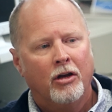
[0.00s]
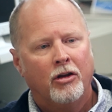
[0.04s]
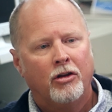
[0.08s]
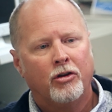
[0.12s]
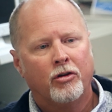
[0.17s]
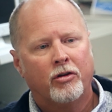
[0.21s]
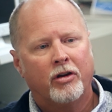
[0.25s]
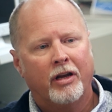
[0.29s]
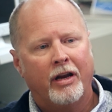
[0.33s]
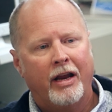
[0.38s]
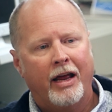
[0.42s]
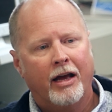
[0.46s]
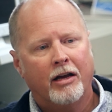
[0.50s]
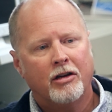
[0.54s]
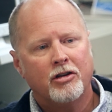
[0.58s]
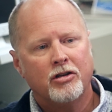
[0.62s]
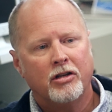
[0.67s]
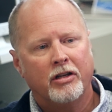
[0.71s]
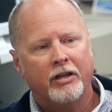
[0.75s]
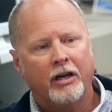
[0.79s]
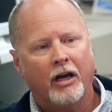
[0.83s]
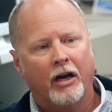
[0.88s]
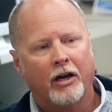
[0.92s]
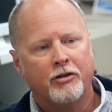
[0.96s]
you can
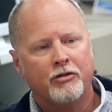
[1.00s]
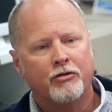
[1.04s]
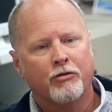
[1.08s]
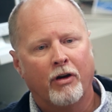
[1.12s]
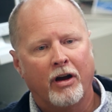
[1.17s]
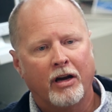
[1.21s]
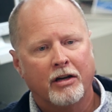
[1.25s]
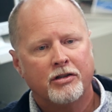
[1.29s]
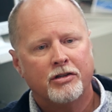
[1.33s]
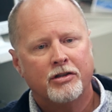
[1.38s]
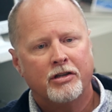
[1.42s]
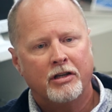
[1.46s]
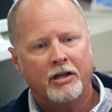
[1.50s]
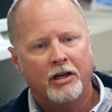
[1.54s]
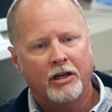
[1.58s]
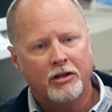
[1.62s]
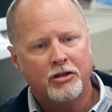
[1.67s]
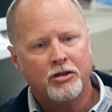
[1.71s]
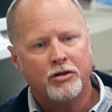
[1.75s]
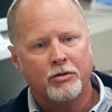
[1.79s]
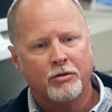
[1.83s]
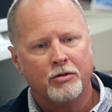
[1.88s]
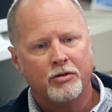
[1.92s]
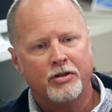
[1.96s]
actually address
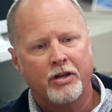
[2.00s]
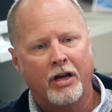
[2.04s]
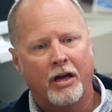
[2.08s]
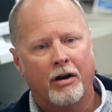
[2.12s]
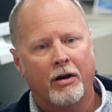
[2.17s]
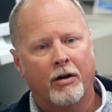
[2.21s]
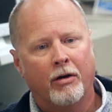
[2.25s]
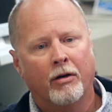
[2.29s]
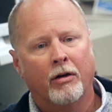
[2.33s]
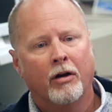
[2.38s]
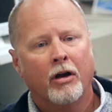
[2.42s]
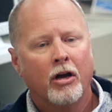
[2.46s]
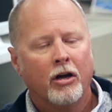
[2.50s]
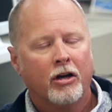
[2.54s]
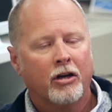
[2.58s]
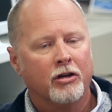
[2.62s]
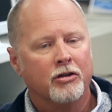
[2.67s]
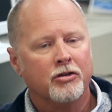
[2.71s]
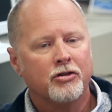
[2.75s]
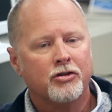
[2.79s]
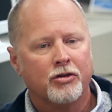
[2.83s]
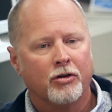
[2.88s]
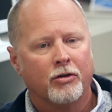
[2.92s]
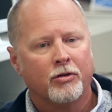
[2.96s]
issues that are
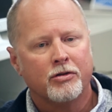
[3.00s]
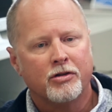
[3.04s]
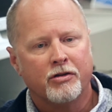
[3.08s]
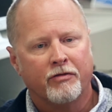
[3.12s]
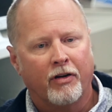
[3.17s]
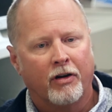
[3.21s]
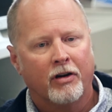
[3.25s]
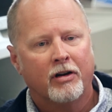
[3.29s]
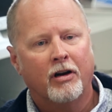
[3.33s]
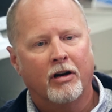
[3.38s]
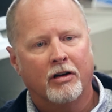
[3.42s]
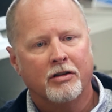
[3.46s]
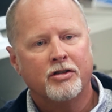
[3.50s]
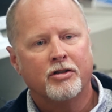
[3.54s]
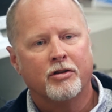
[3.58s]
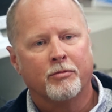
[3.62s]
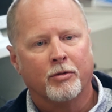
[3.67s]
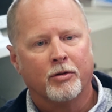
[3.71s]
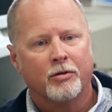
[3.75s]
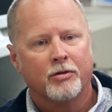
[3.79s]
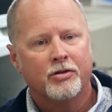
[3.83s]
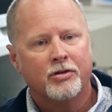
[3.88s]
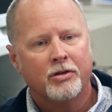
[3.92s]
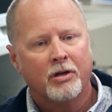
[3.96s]
concerns of our
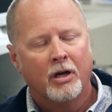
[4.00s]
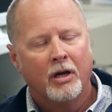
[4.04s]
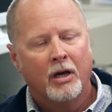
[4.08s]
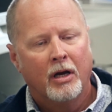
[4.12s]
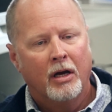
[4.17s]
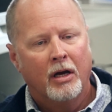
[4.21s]
customers.